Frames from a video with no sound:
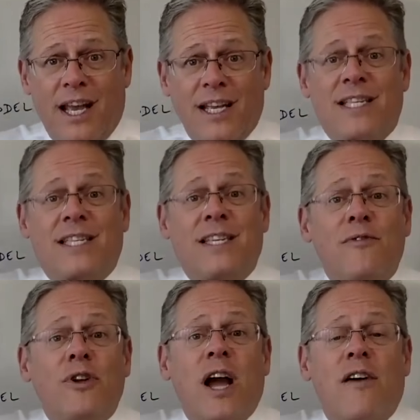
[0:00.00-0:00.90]

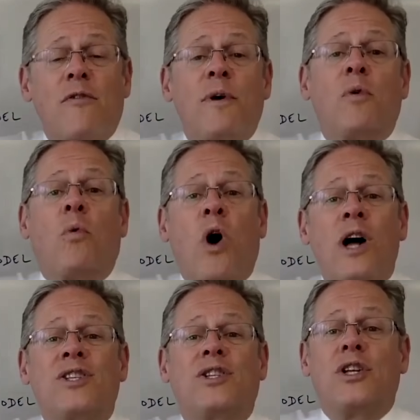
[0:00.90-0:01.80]
Civil government
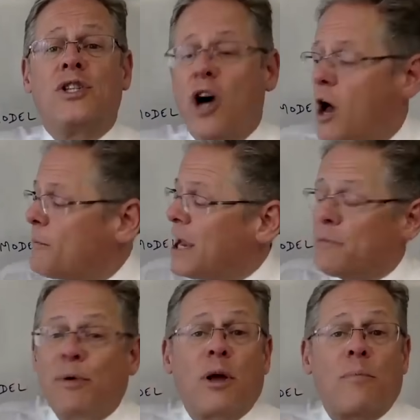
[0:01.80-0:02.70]
wants to dominate, but the